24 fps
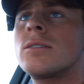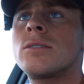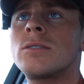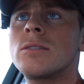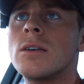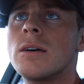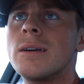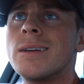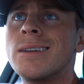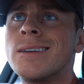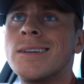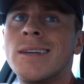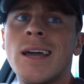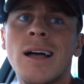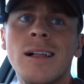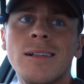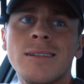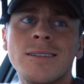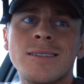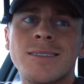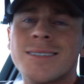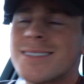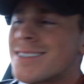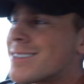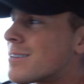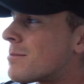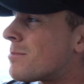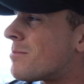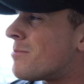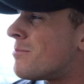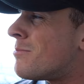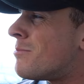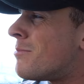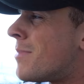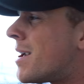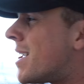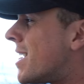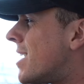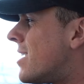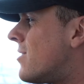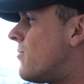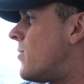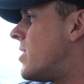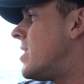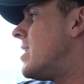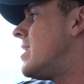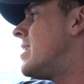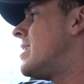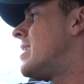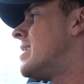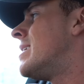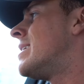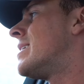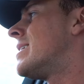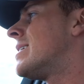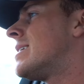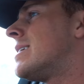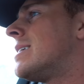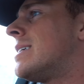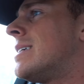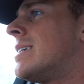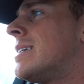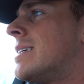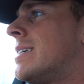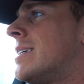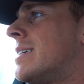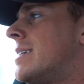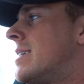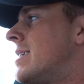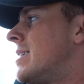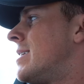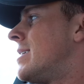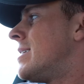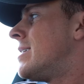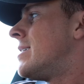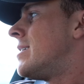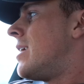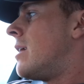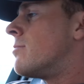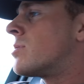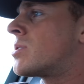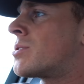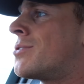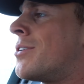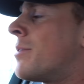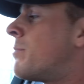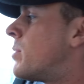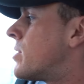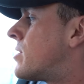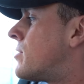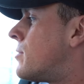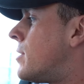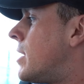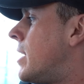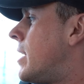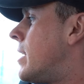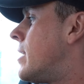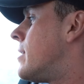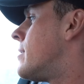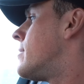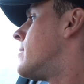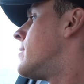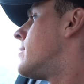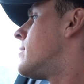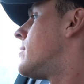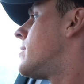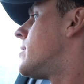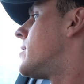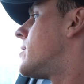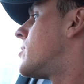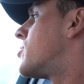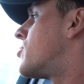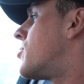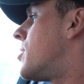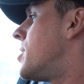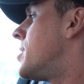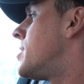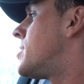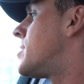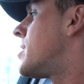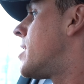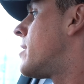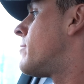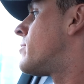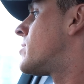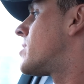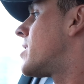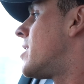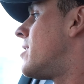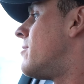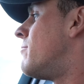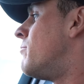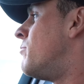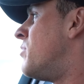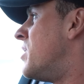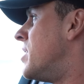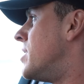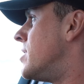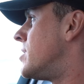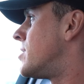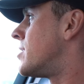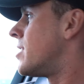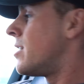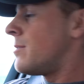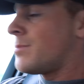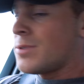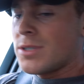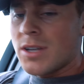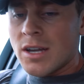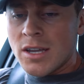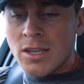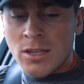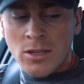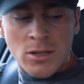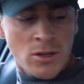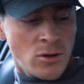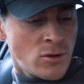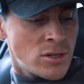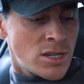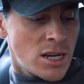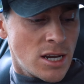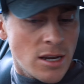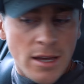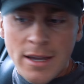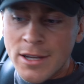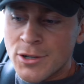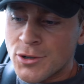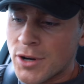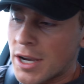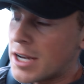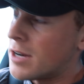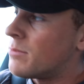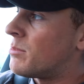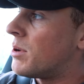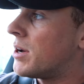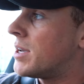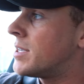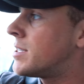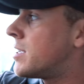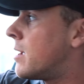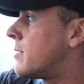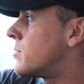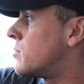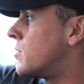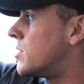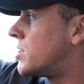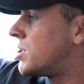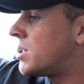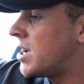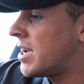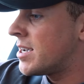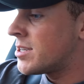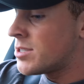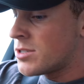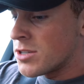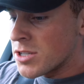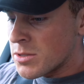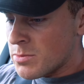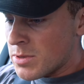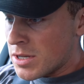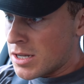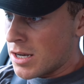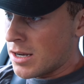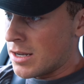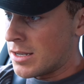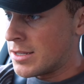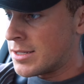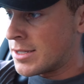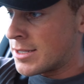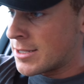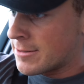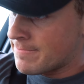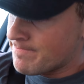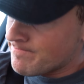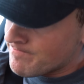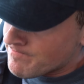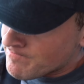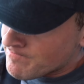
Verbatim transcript: side delts, maybe. I'm stuck between triceps and biceps. I usually like training biceps with chest just because